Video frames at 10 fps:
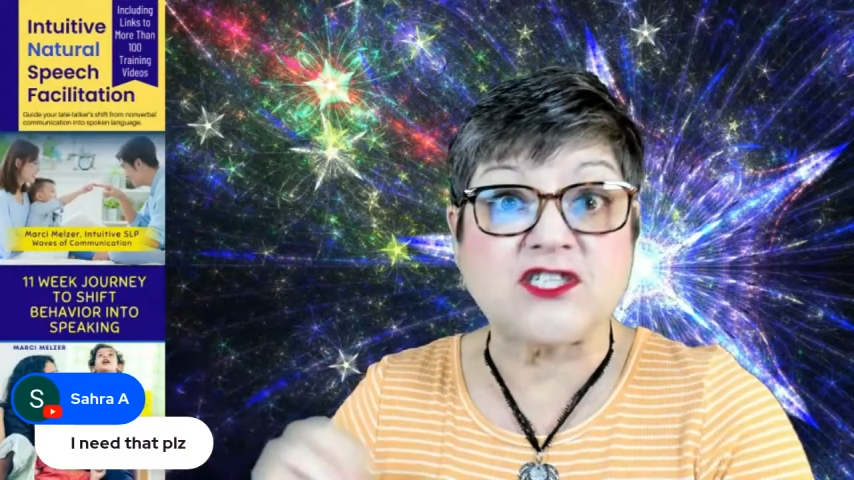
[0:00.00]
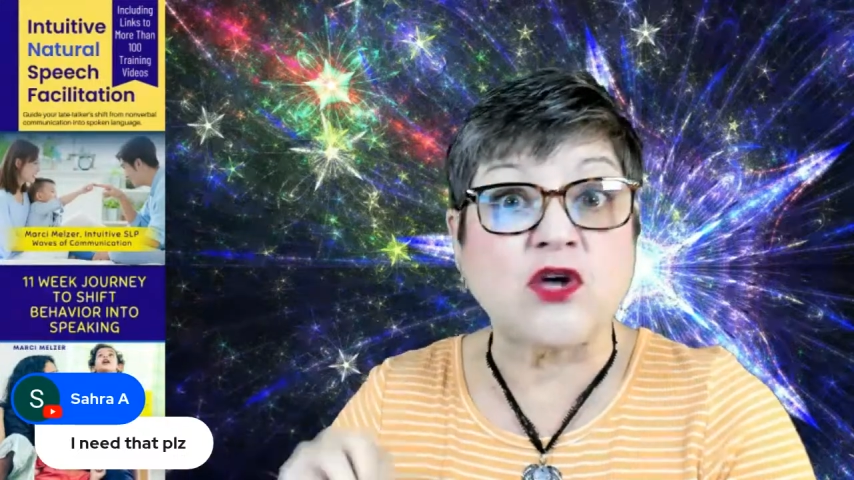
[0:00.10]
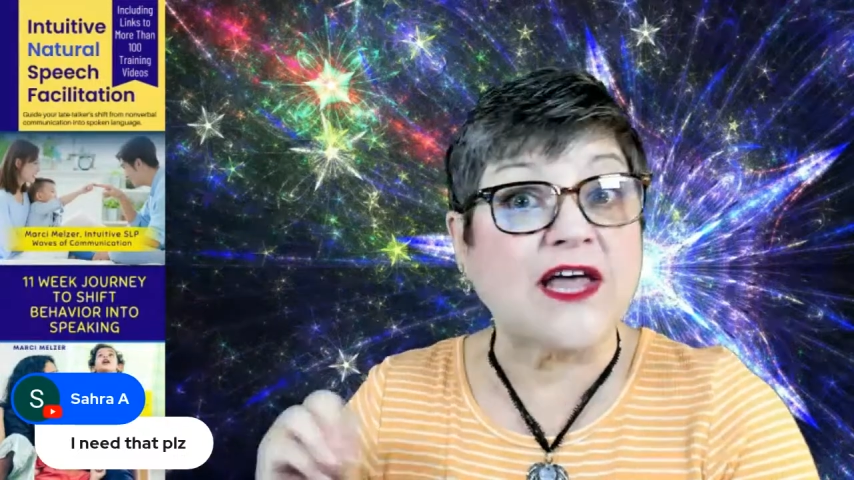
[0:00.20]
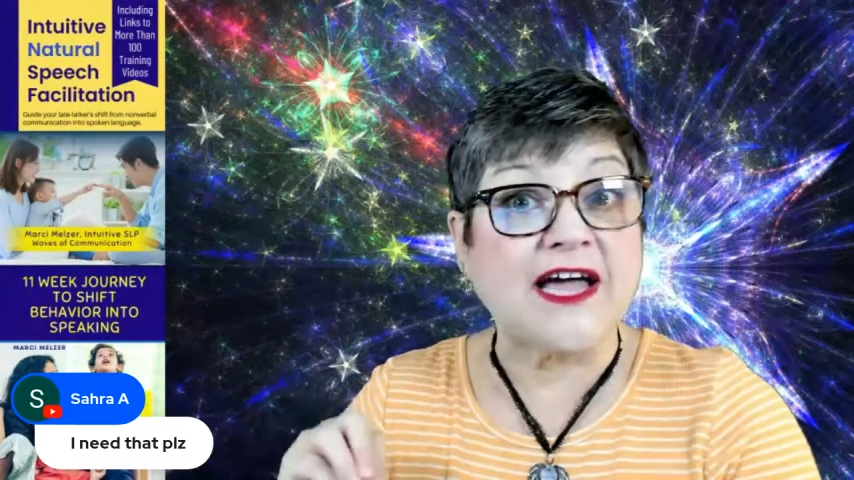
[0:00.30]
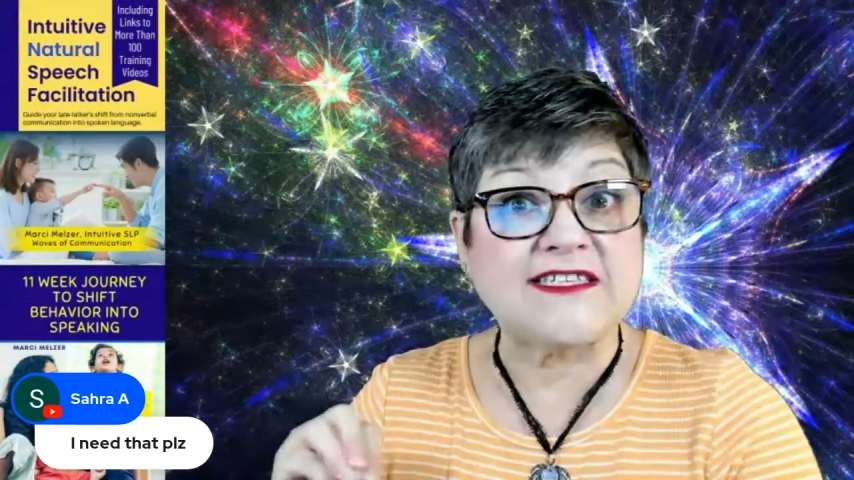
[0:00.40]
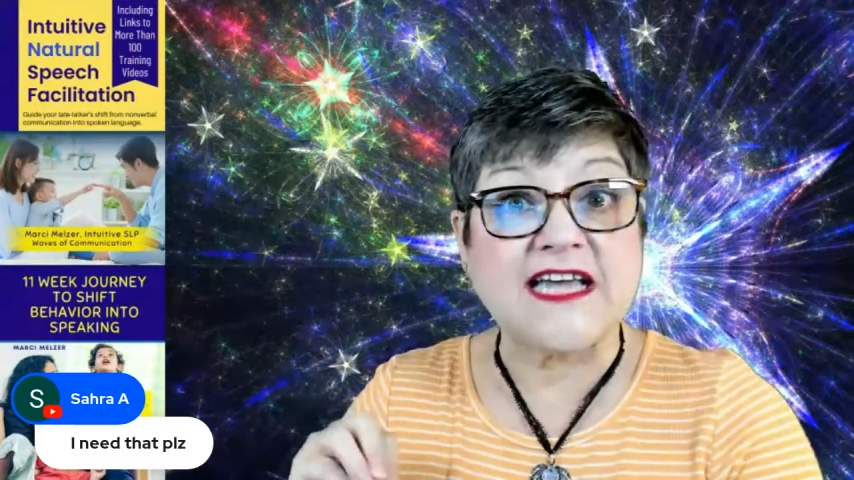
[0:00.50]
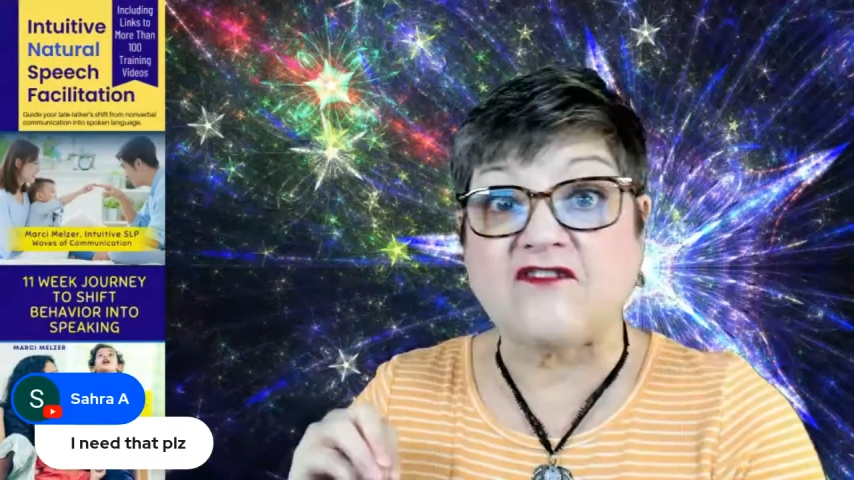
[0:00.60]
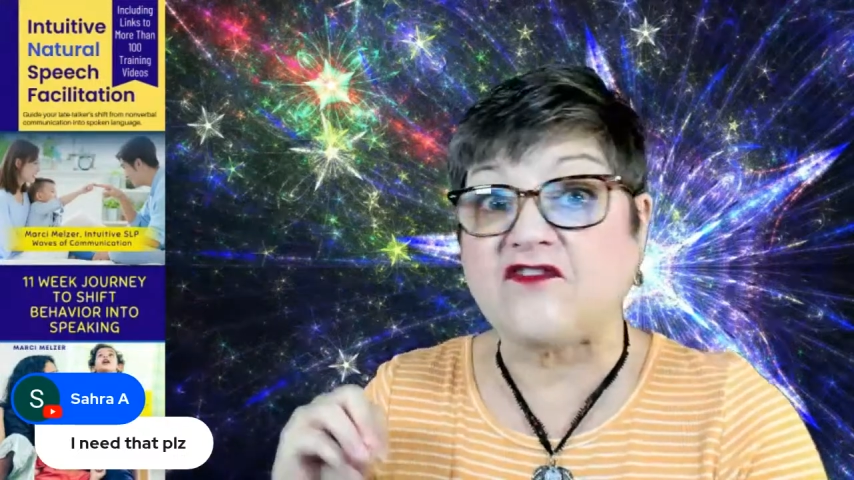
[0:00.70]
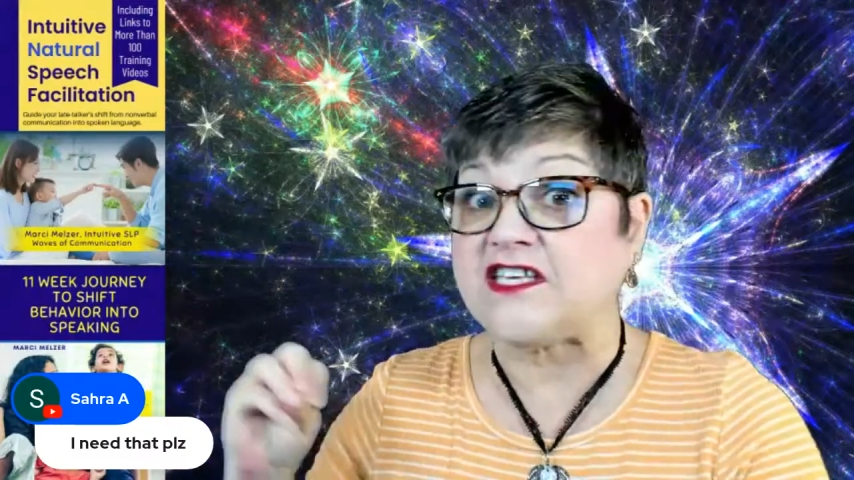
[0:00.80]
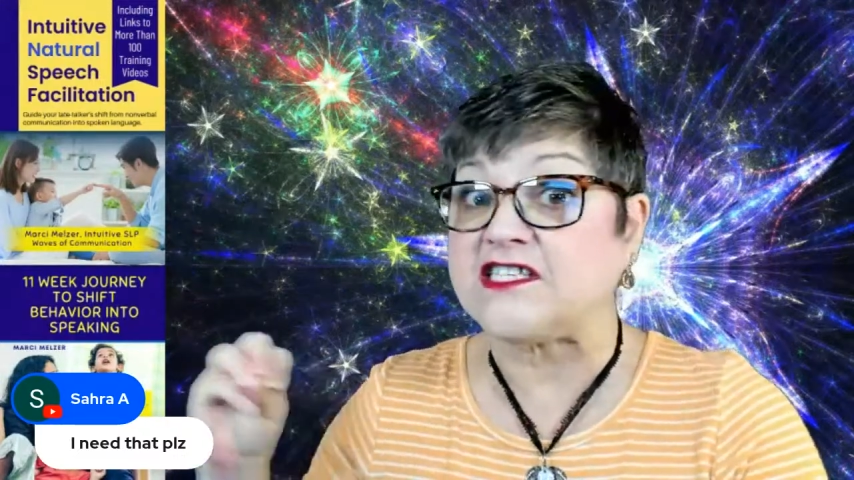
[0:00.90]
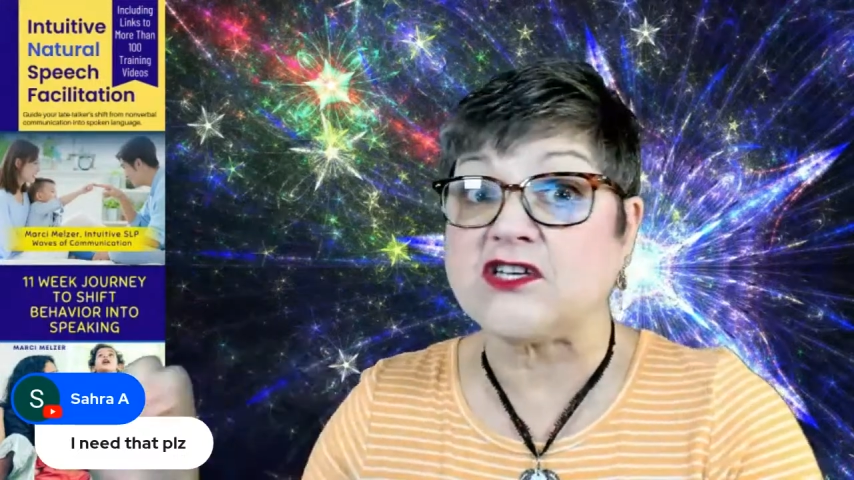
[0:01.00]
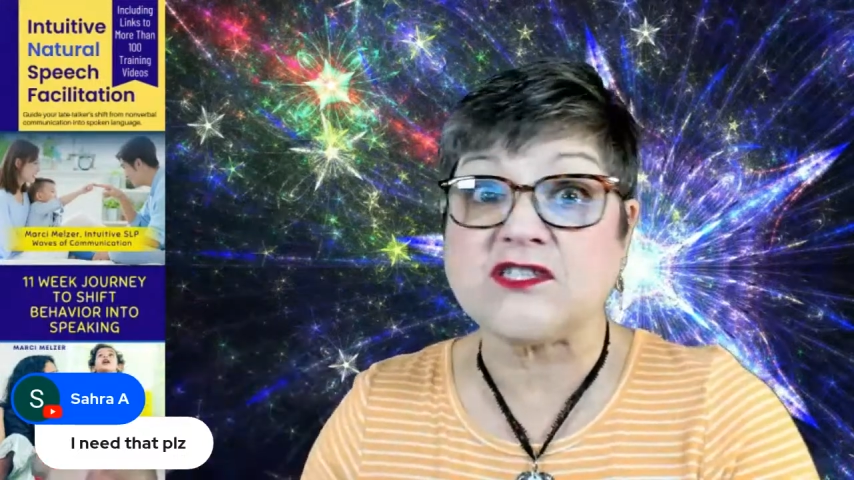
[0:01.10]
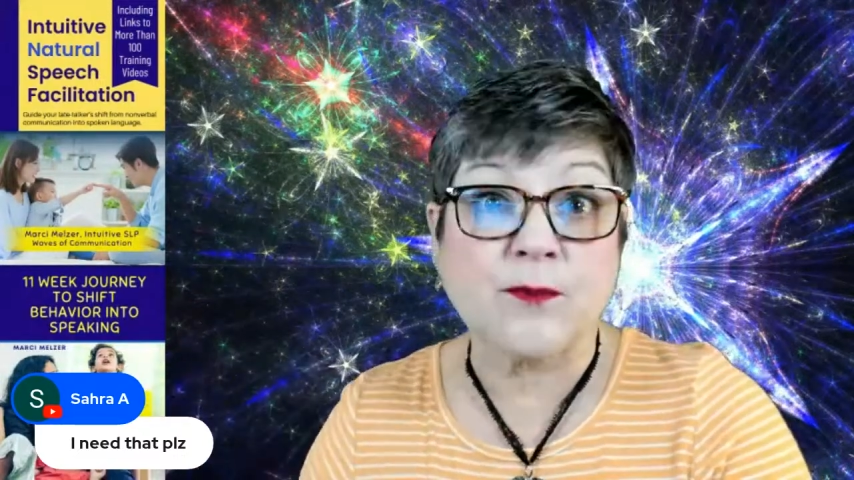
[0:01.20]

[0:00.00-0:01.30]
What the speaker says: So, like I said, if he does